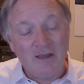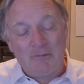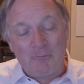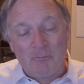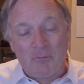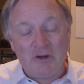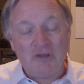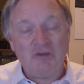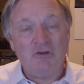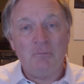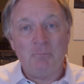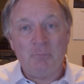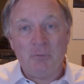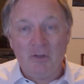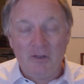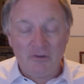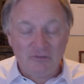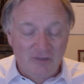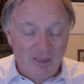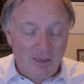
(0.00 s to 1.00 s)
when you
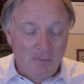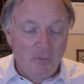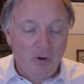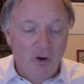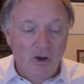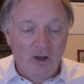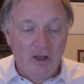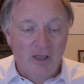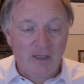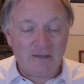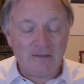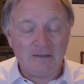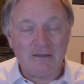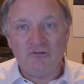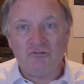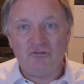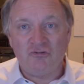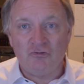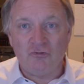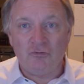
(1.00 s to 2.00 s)
put them
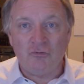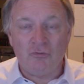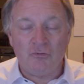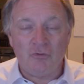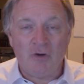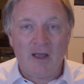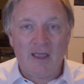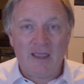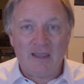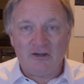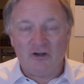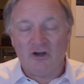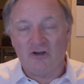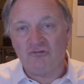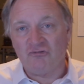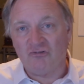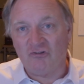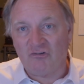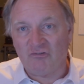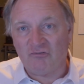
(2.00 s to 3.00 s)
on to a
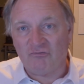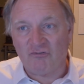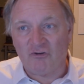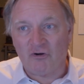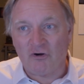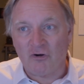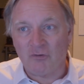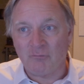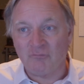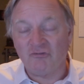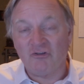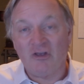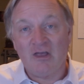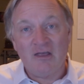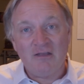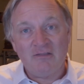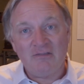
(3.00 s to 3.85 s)
country's firms,